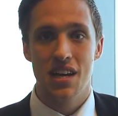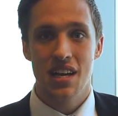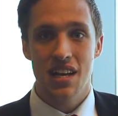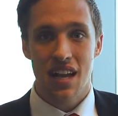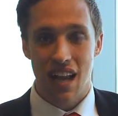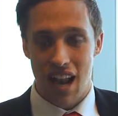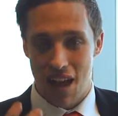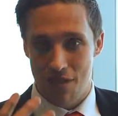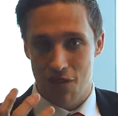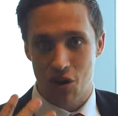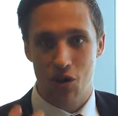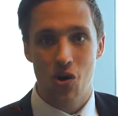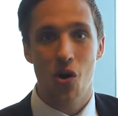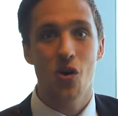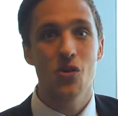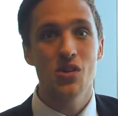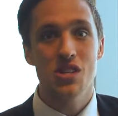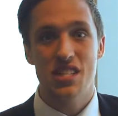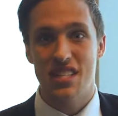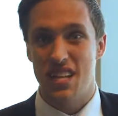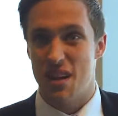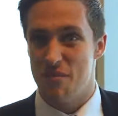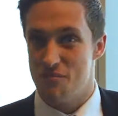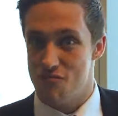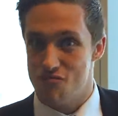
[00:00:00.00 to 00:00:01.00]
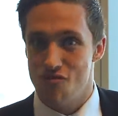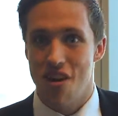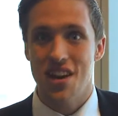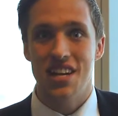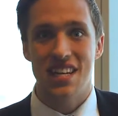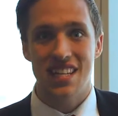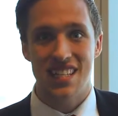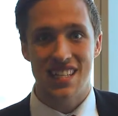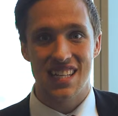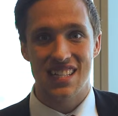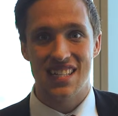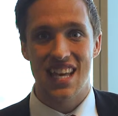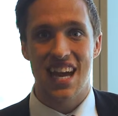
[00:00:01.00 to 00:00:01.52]
You'll have a concept ready
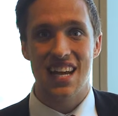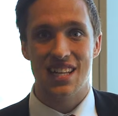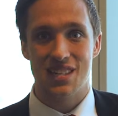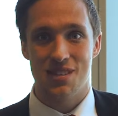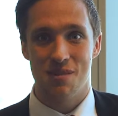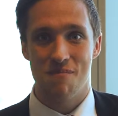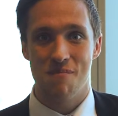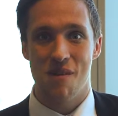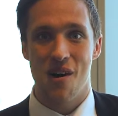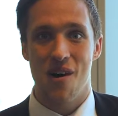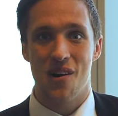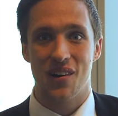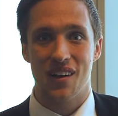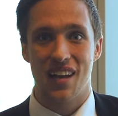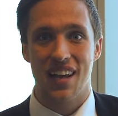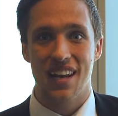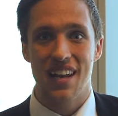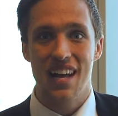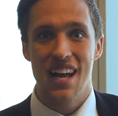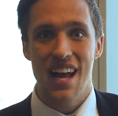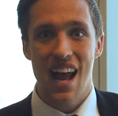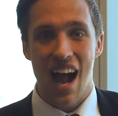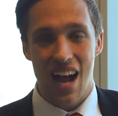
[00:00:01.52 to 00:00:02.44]
to take to market,